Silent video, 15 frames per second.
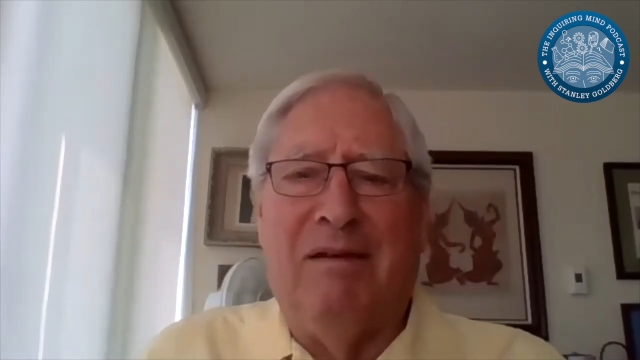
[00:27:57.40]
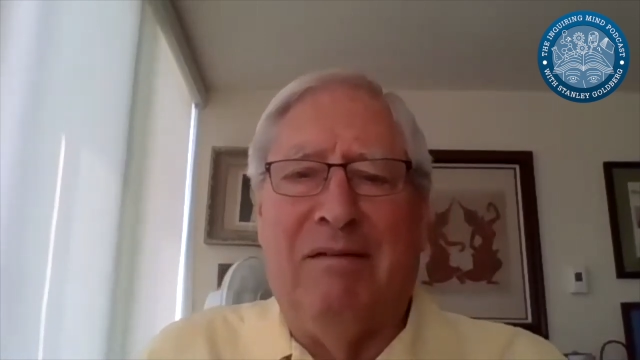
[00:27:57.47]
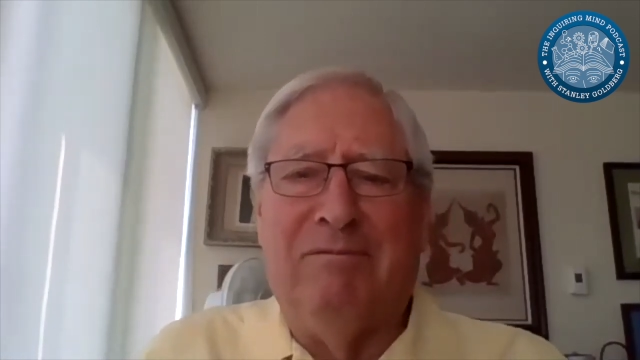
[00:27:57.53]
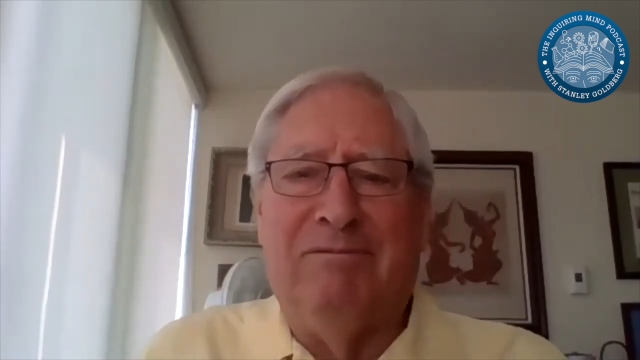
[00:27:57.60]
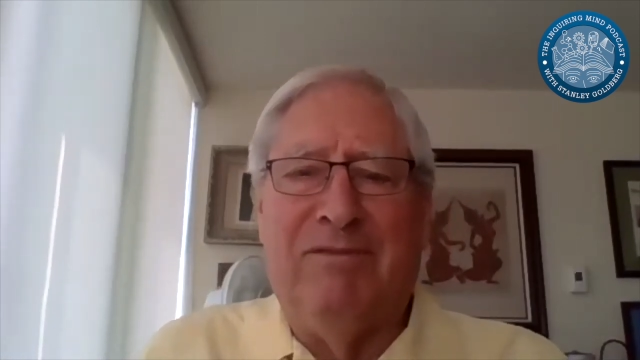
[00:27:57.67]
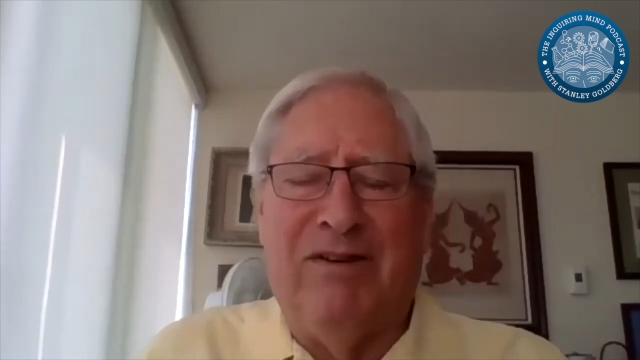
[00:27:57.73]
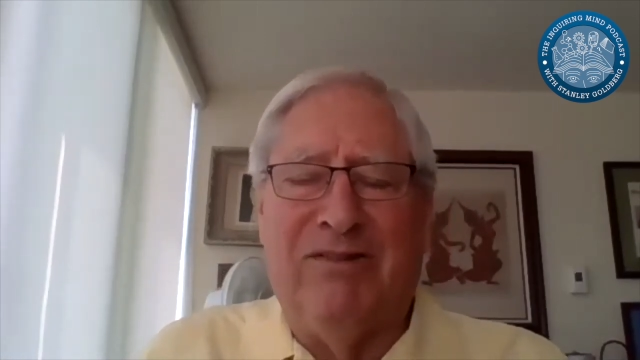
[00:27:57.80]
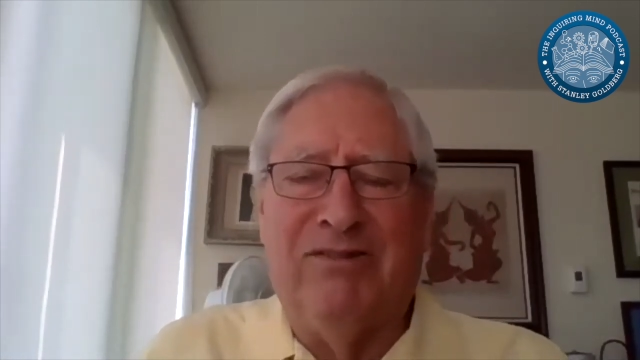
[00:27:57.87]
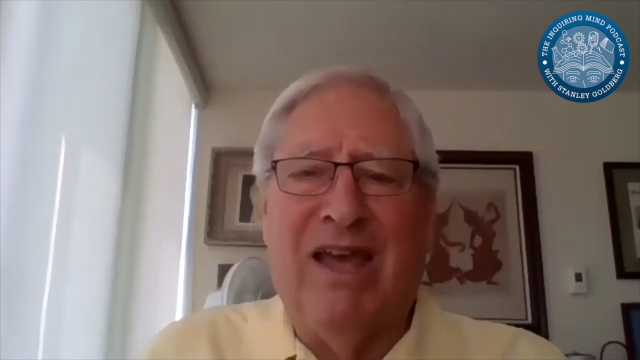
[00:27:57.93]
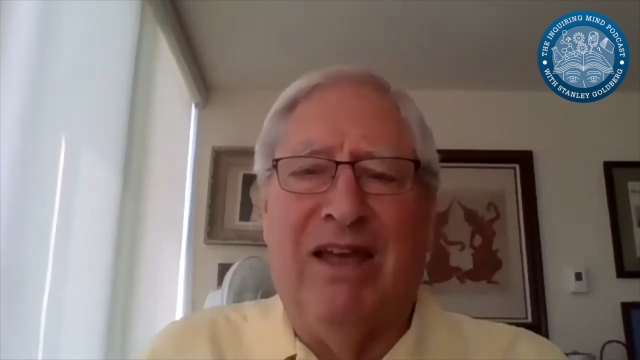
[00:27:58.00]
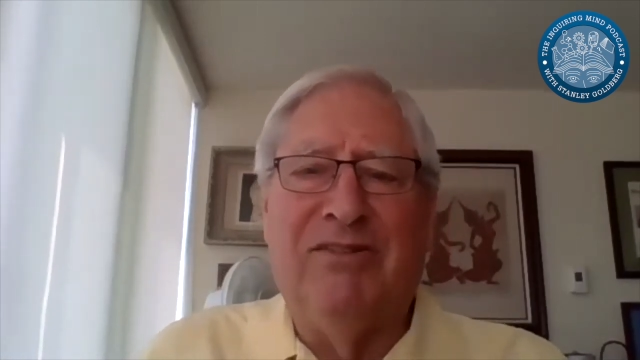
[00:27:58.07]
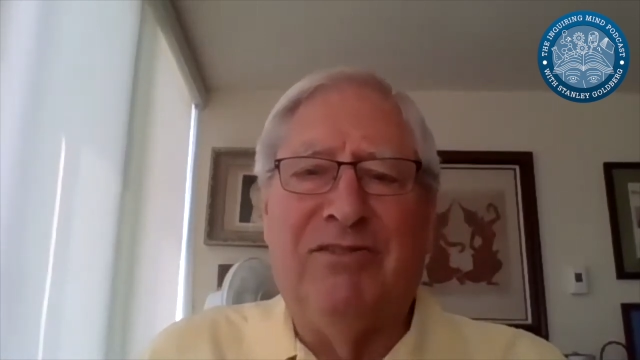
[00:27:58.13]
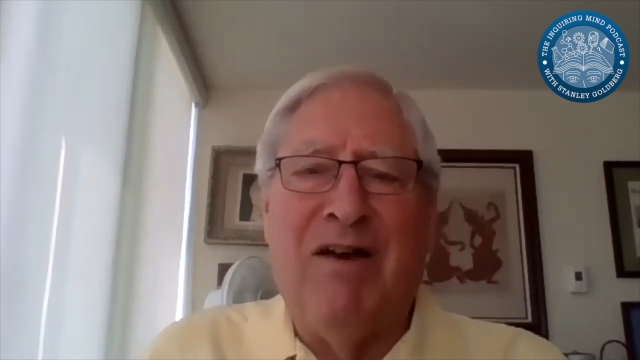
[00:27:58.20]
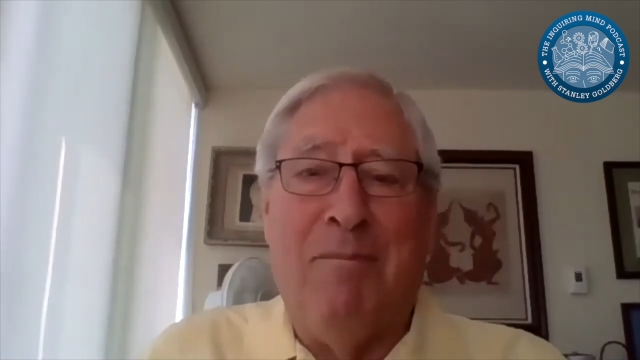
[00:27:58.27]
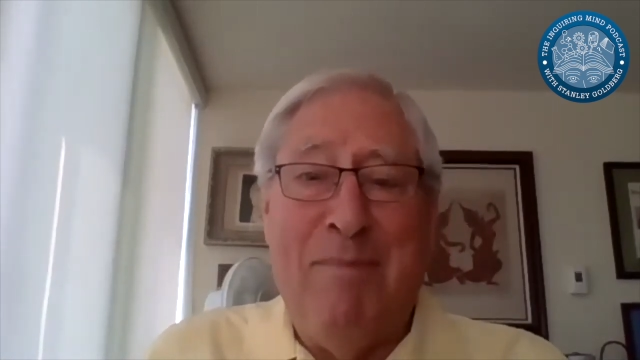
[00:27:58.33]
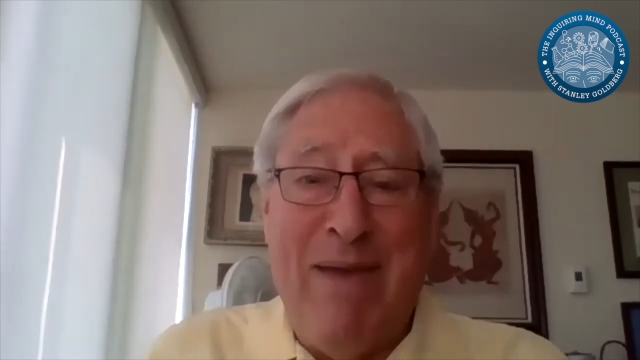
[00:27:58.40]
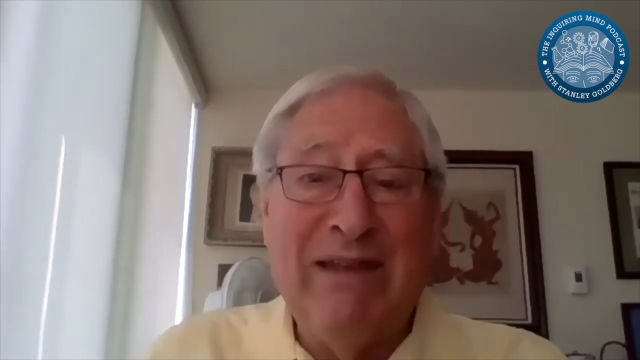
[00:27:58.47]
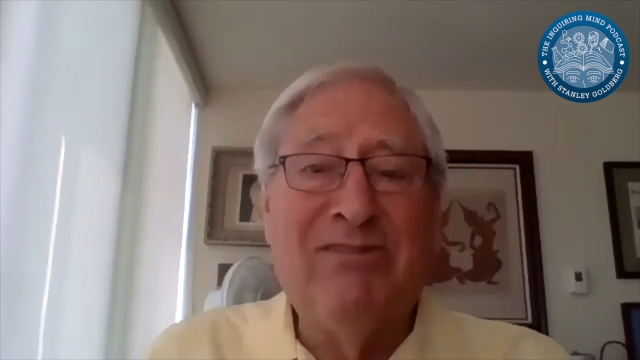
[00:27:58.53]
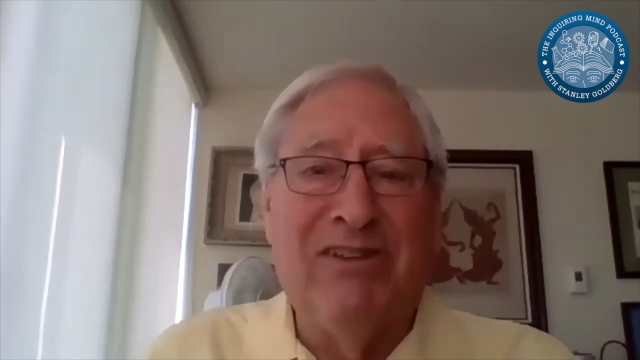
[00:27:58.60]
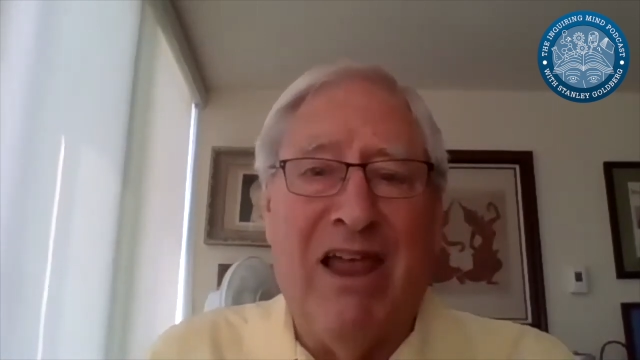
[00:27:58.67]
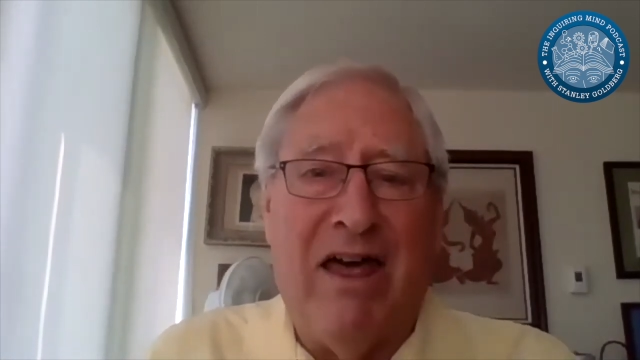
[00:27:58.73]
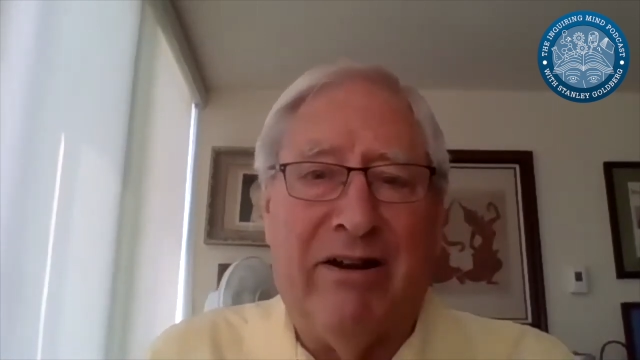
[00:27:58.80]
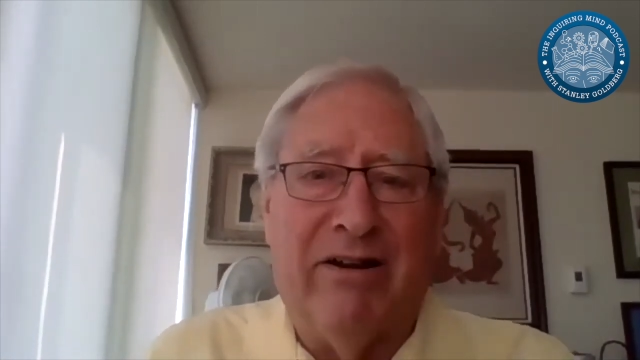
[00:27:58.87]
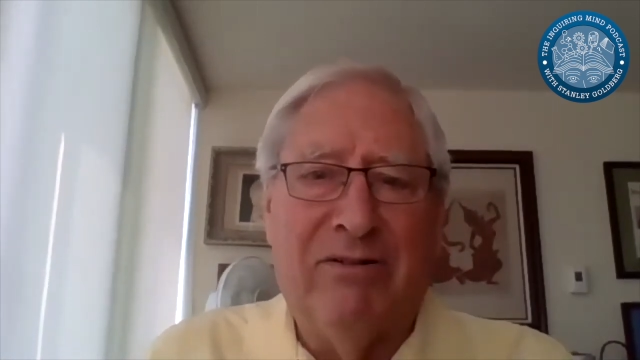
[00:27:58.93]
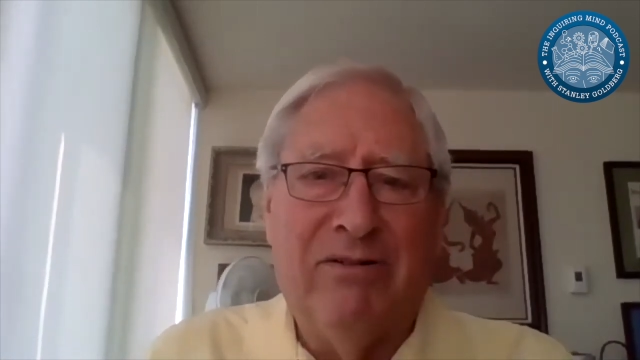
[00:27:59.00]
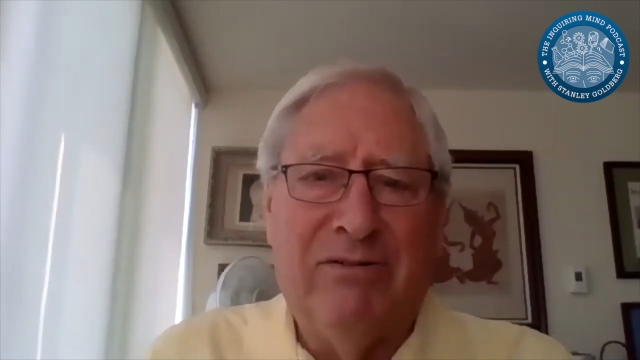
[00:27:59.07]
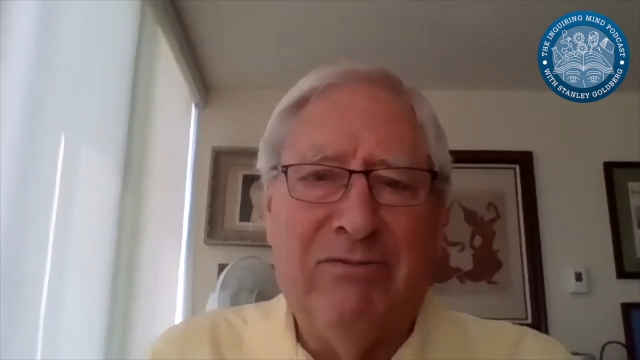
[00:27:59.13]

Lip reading: various kinds of manslaughter,